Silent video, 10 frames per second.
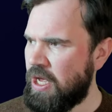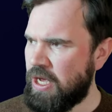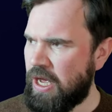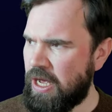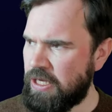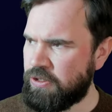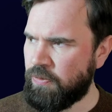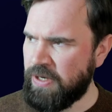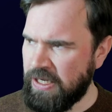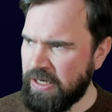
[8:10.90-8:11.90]
now. So
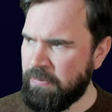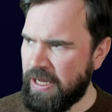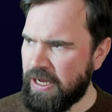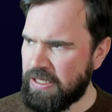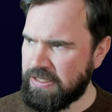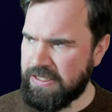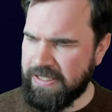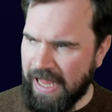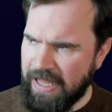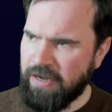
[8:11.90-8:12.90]
we need to make a
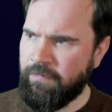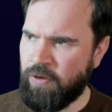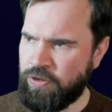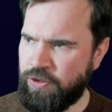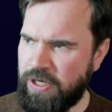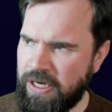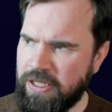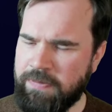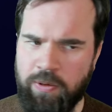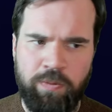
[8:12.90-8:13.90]
static function in
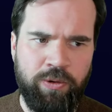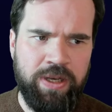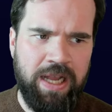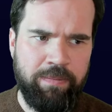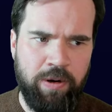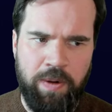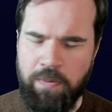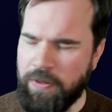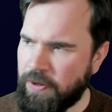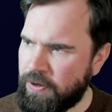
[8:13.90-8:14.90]
this blueprint library
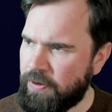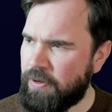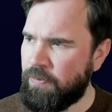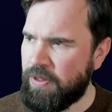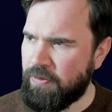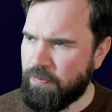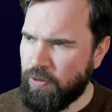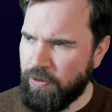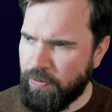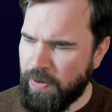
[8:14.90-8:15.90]
with a
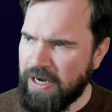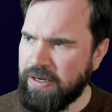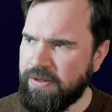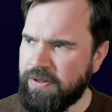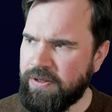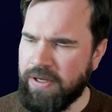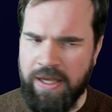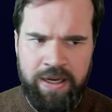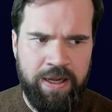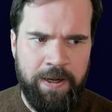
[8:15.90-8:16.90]
correct
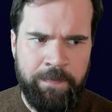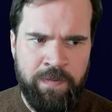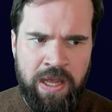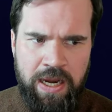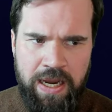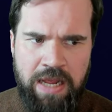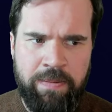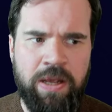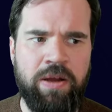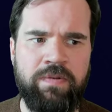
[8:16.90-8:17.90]
kind of
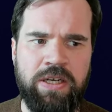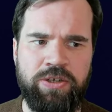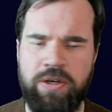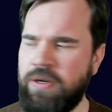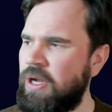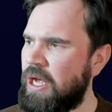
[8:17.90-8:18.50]
naming convention.